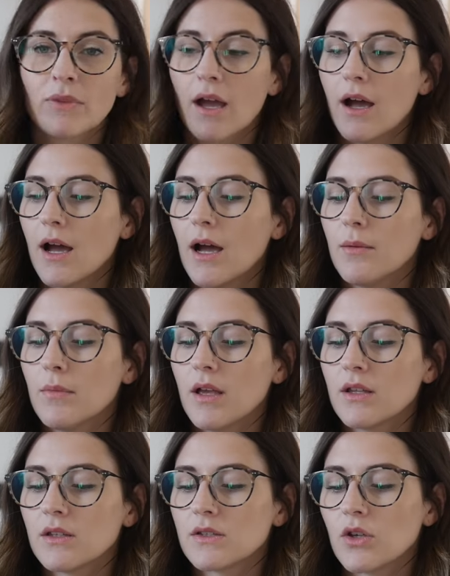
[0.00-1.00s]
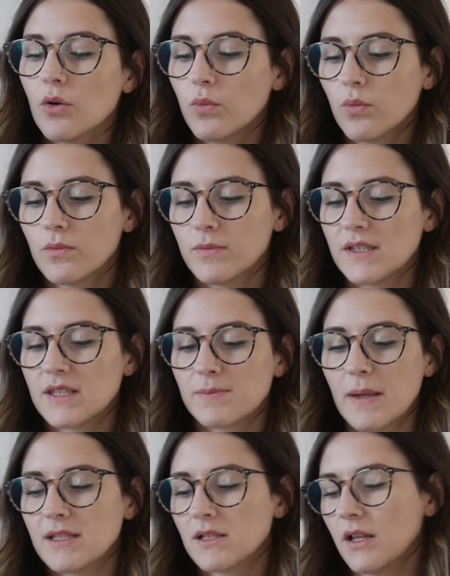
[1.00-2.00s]
Um, so this is
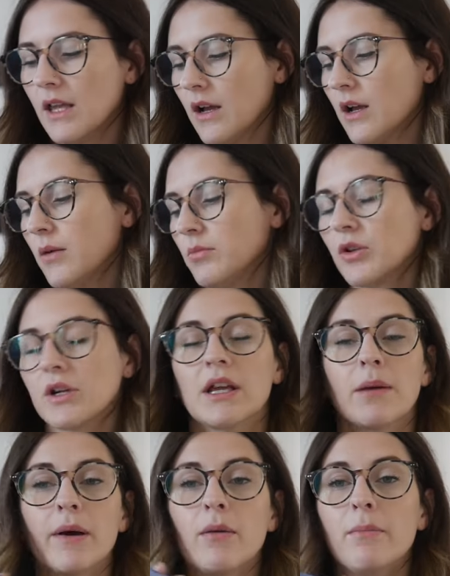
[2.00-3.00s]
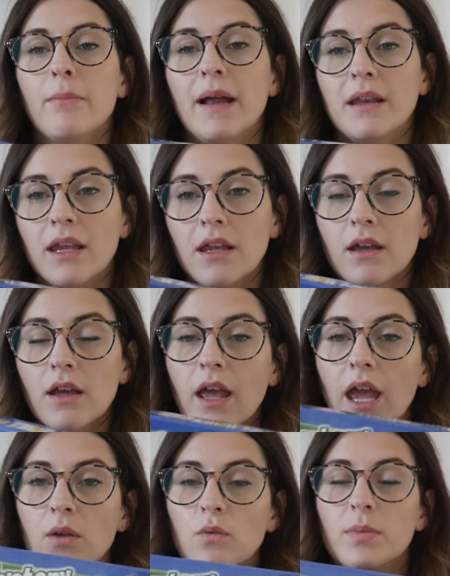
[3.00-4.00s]
basically um, learning about money,
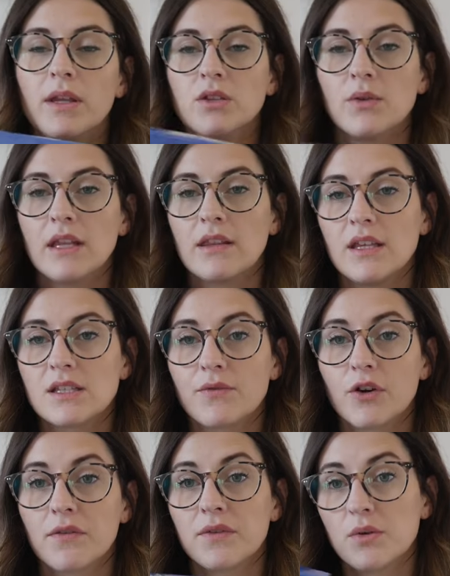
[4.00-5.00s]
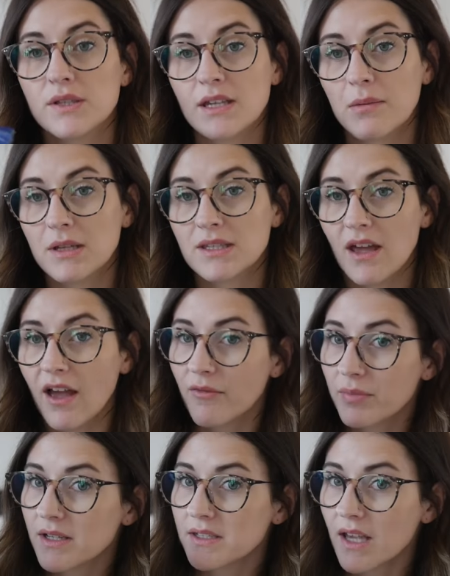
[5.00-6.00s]
and we'll be doing these for a few assignments that have
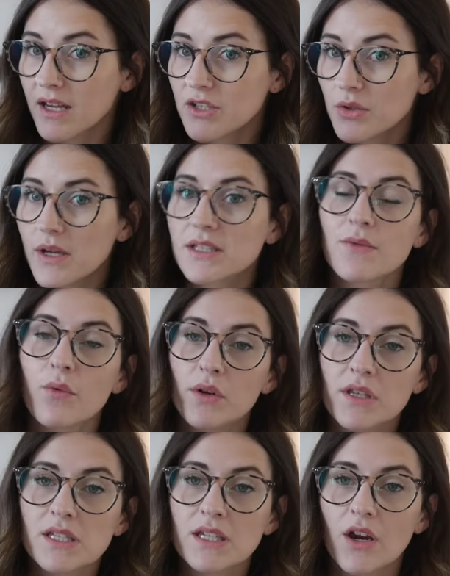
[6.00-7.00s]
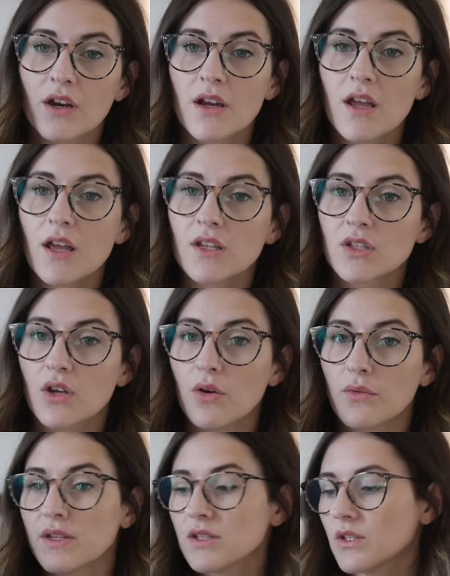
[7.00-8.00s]
been assigned to us for this year. So
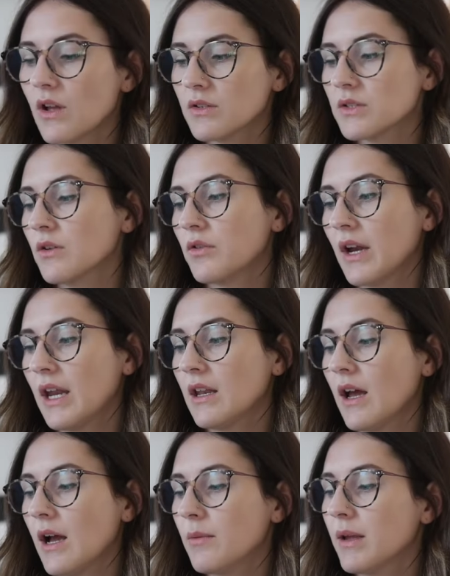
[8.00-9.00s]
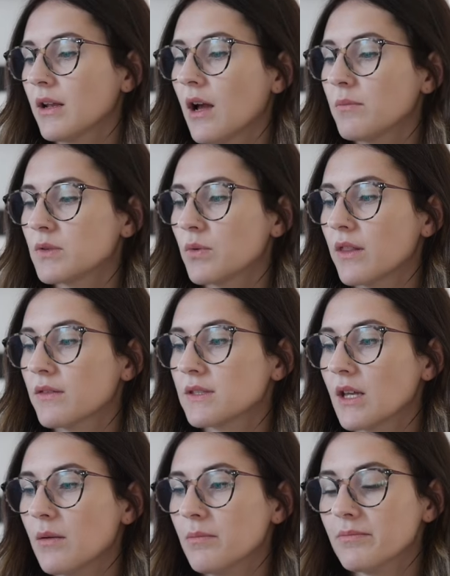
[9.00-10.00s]
this is also great. Um, it comes with
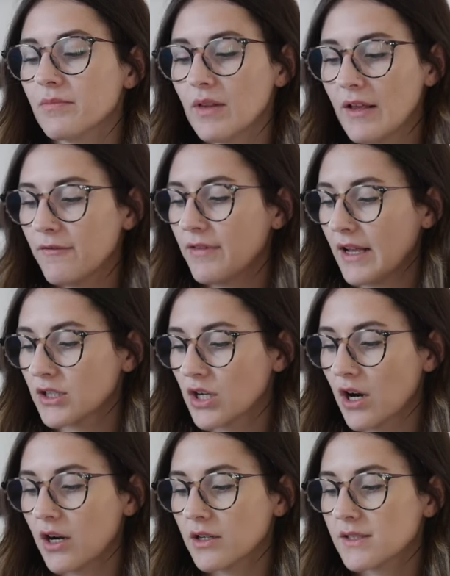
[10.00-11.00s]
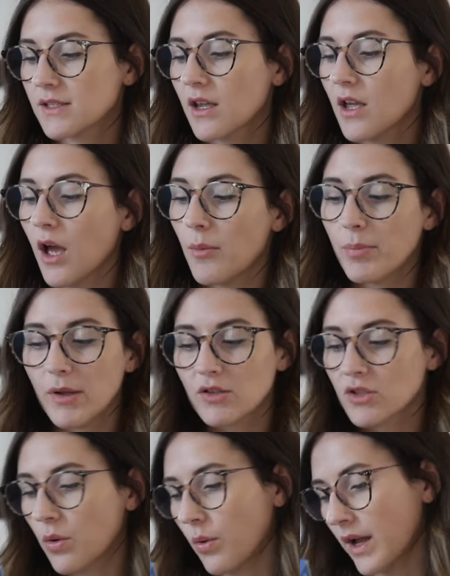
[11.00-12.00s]
some like flashcards,
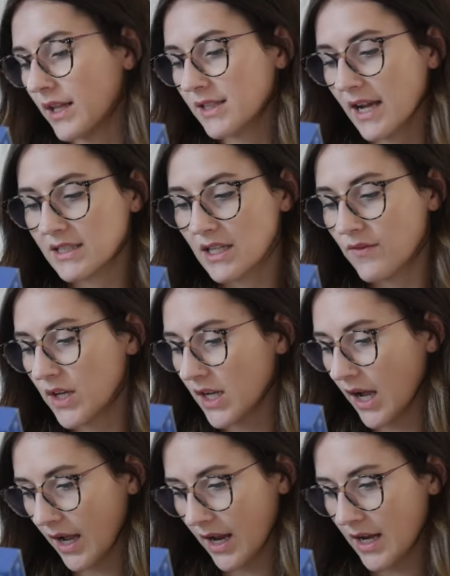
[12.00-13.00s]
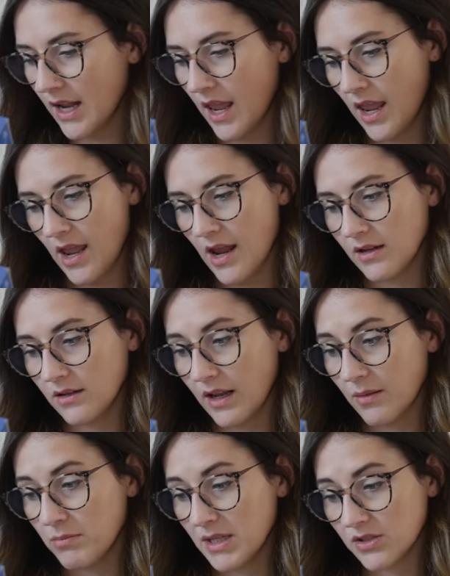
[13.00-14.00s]
bills, coins, activity guide, and
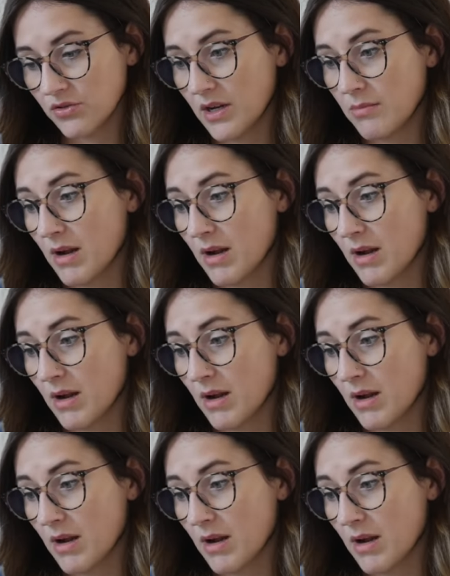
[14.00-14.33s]
like mystery